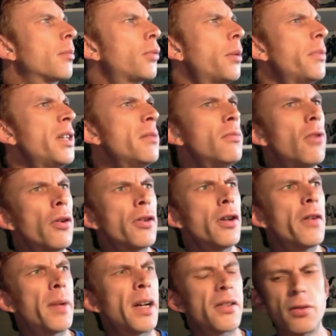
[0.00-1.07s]
probably on and
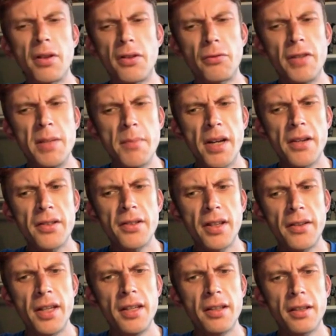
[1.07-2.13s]
off about sort of three months, I
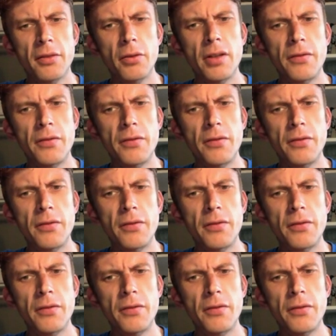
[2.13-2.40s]
think. I got